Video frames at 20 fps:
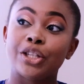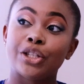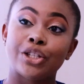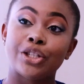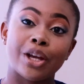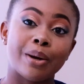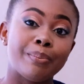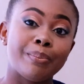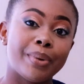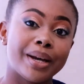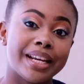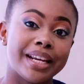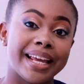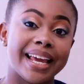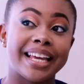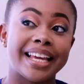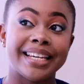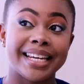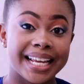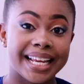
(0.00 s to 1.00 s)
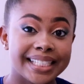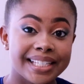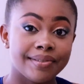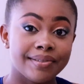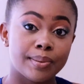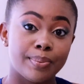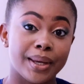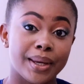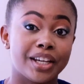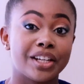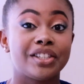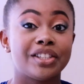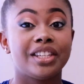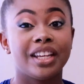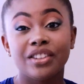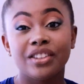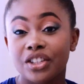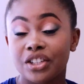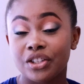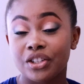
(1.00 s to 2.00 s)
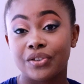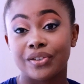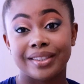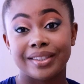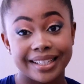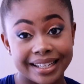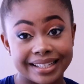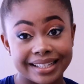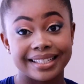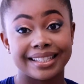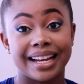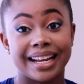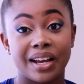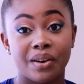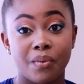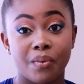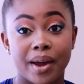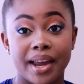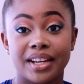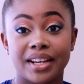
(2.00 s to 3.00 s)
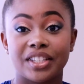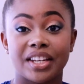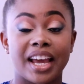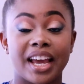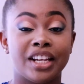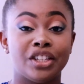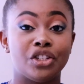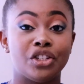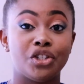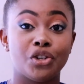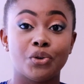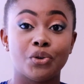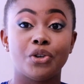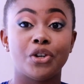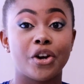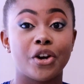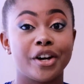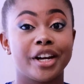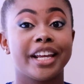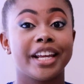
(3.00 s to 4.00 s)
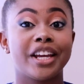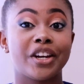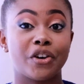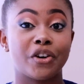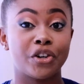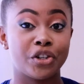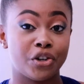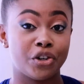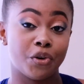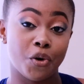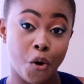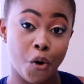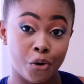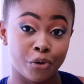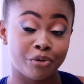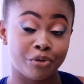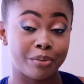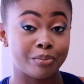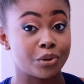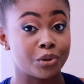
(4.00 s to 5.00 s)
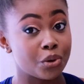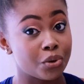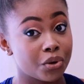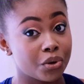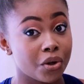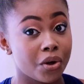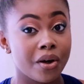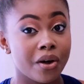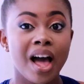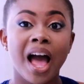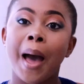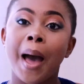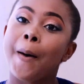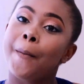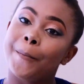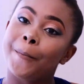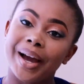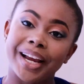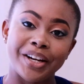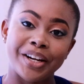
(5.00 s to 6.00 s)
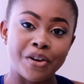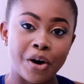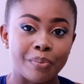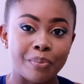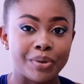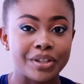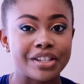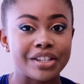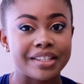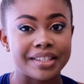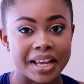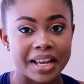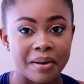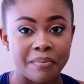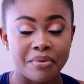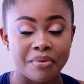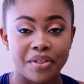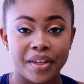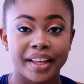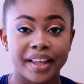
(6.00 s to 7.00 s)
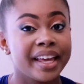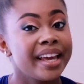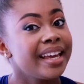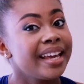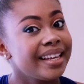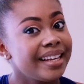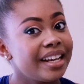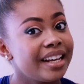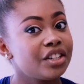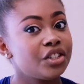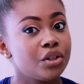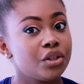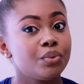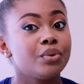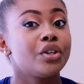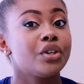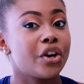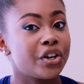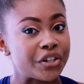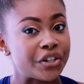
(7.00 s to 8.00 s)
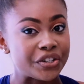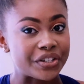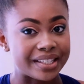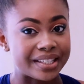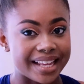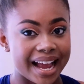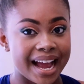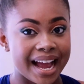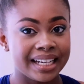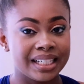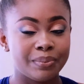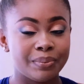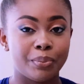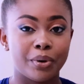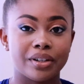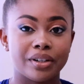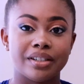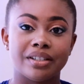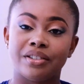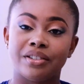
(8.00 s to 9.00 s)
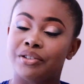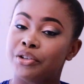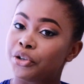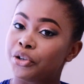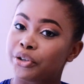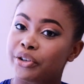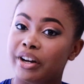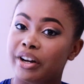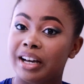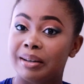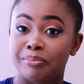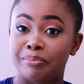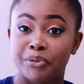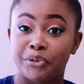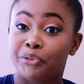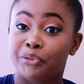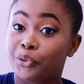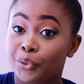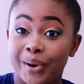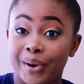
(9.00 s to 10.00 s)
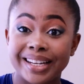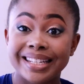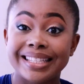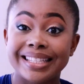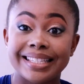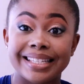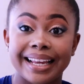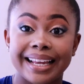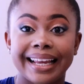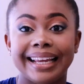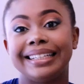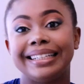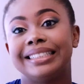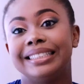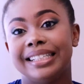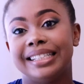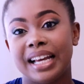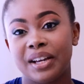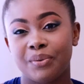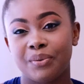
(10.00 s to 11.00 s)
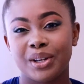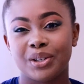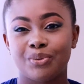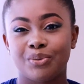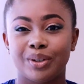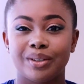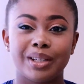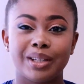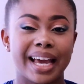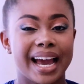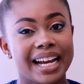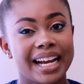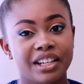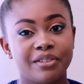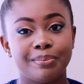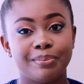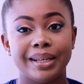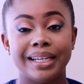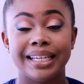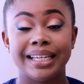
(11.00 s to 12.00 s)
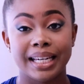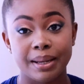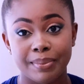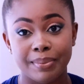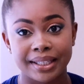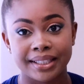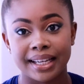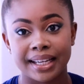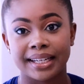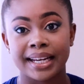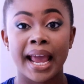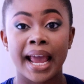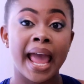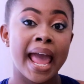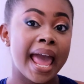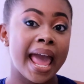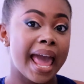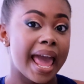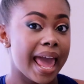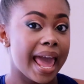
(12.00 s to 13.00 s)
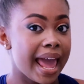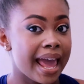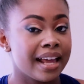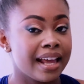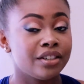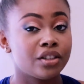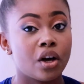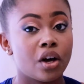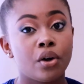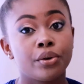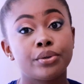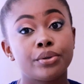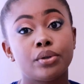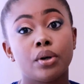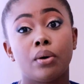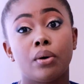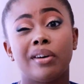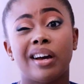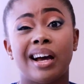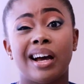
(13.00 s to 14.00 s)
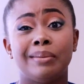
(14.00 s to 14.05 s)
a native speaker teaching you this language and you learning it on your own from Google might not be the same thing. Yes, you would understand, but your fluency in the language would kind of be limited. And also